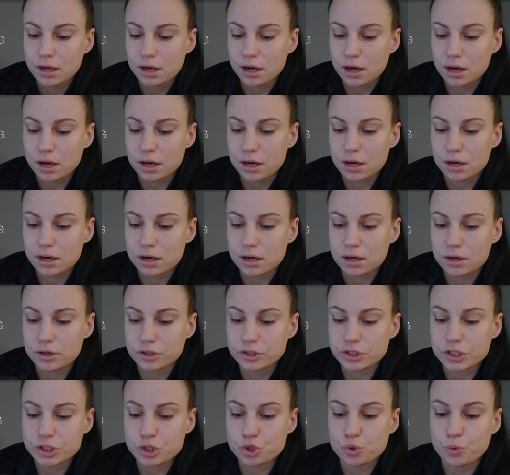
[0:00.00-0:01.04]

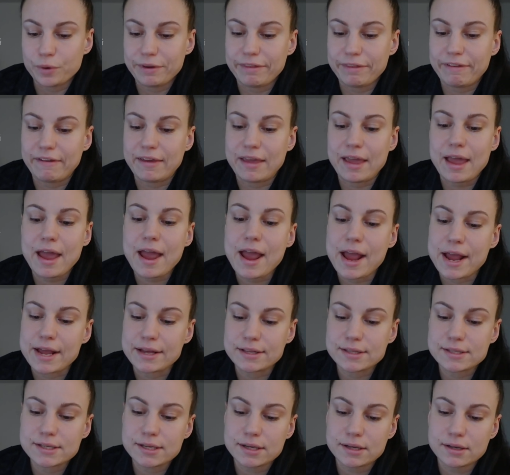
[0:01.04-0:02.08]
On the
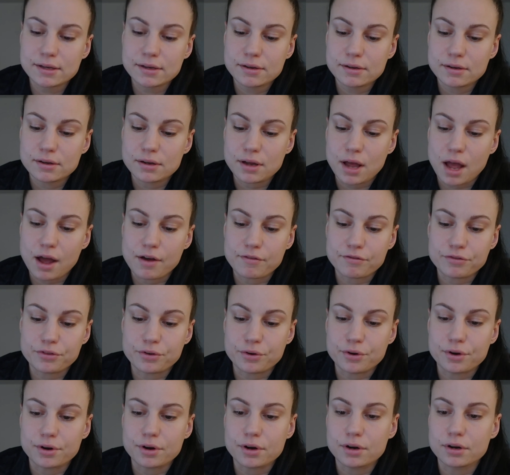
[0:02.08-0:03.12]
28th,
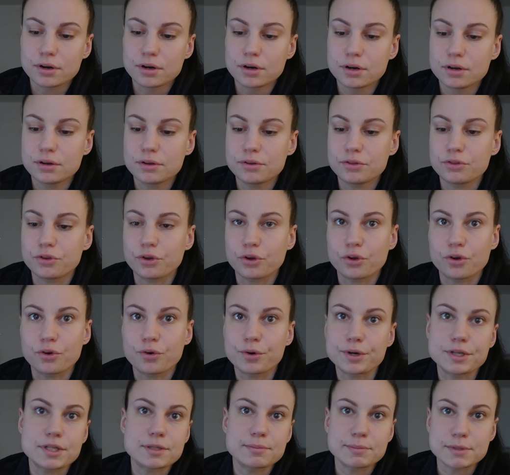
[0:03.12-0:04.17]
after the
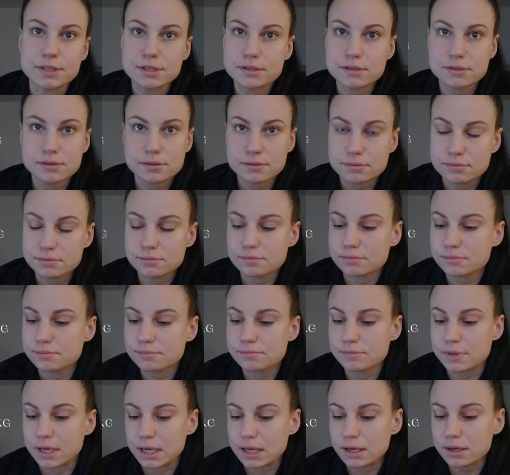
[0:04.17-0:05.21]
Christmas
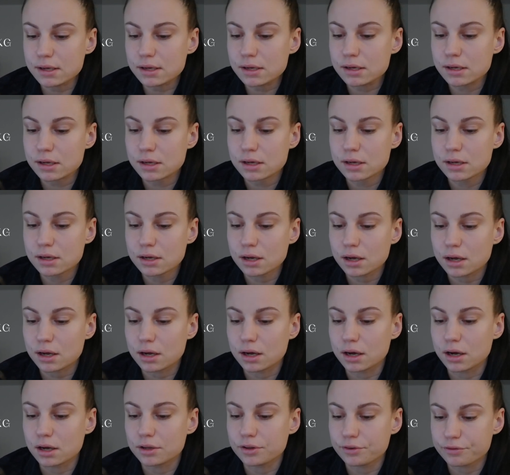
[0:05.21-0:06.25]
thing,
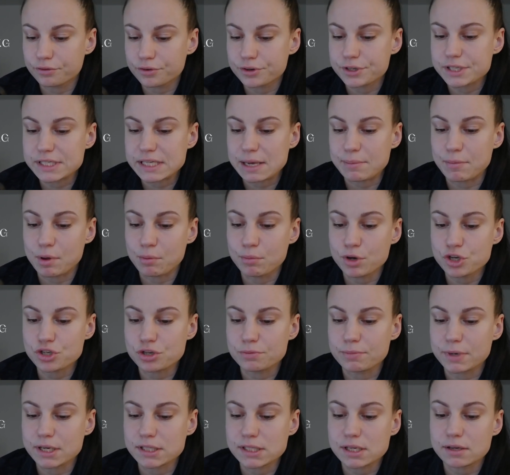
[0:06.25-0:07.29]
the first time I
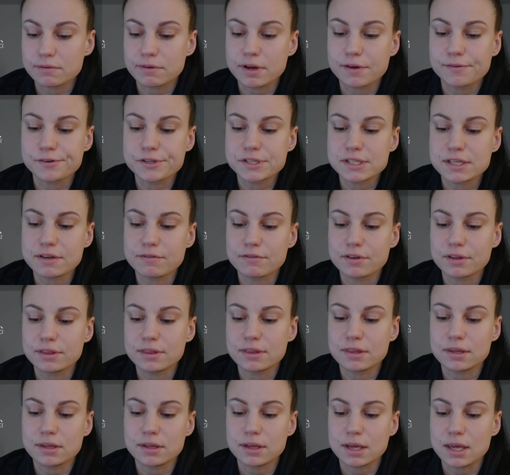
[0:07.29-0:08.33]
measured myself, I was
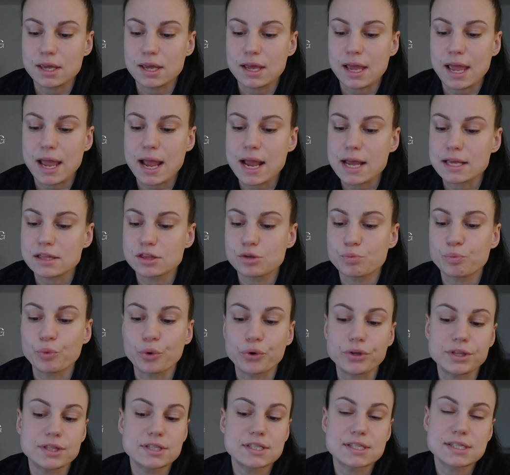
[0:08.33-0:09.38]

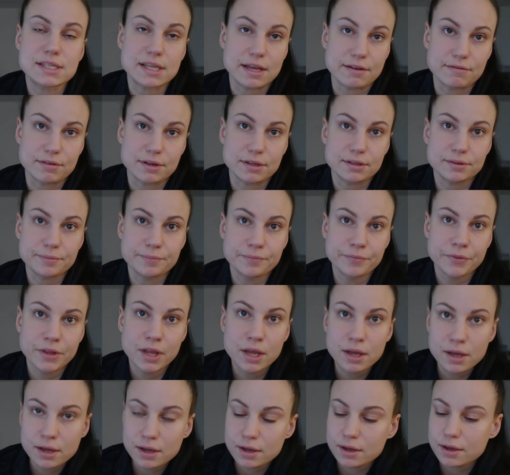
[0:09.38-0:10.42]
78.7.
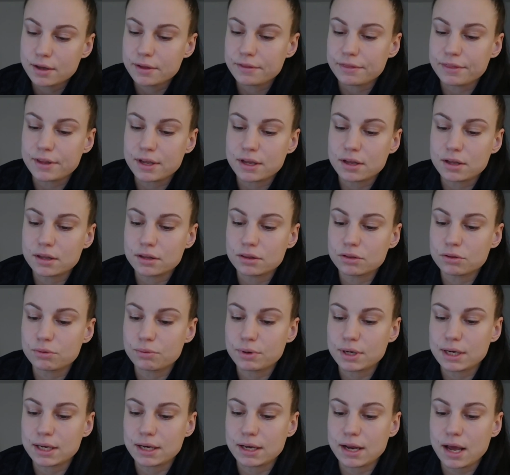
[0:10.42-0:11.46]
Then
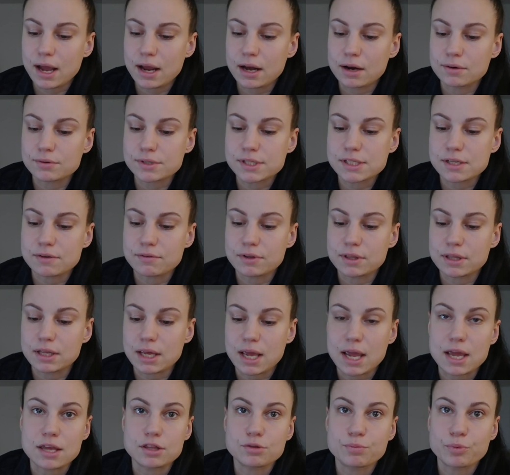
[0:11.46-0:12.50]
29, I was
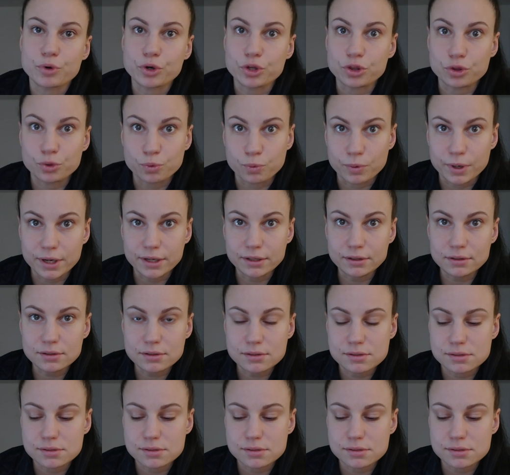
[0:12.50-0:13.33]
78.1.